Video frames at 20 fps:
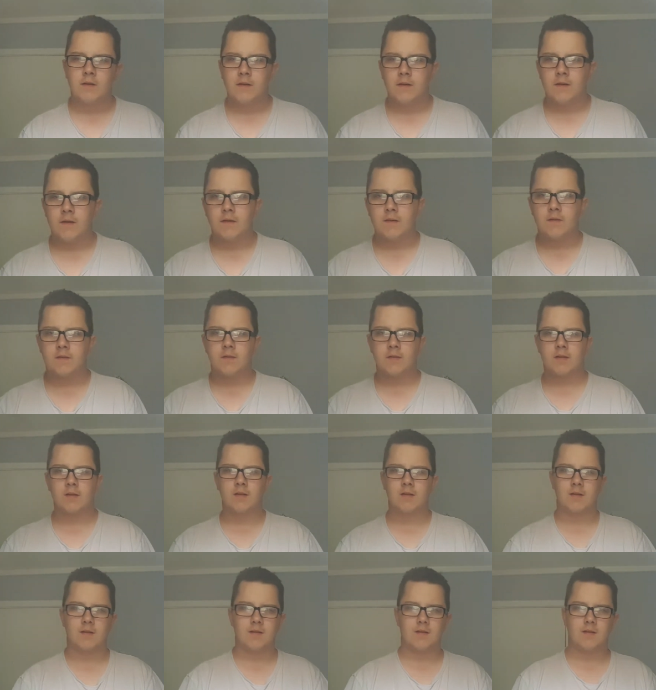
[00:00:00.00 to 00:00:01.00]

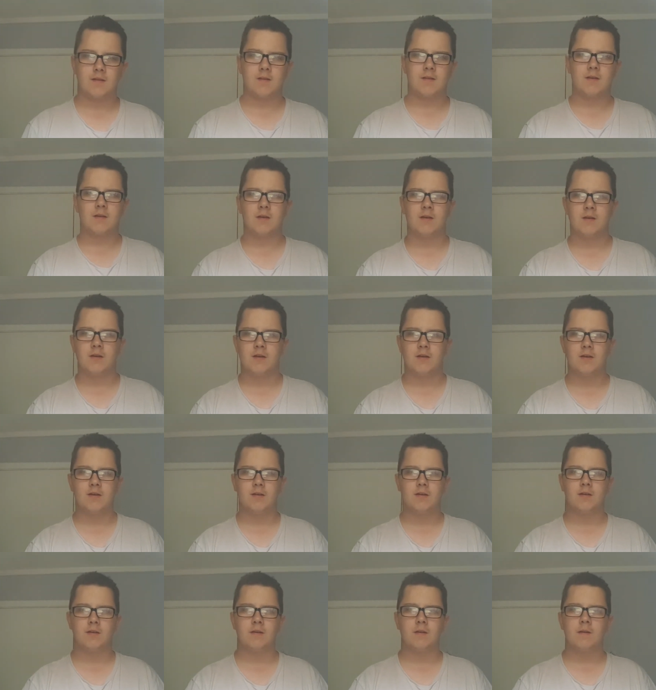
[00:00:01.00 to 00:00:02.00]

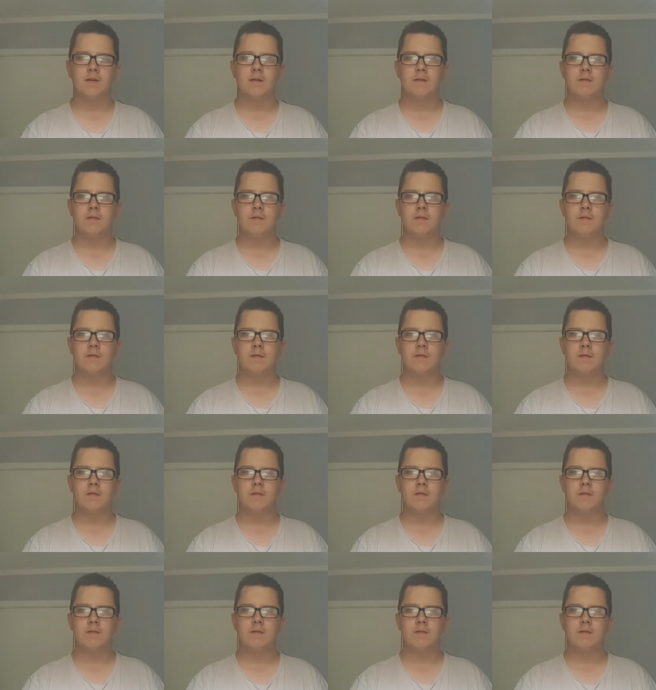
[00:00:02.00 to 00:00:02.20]
(silence)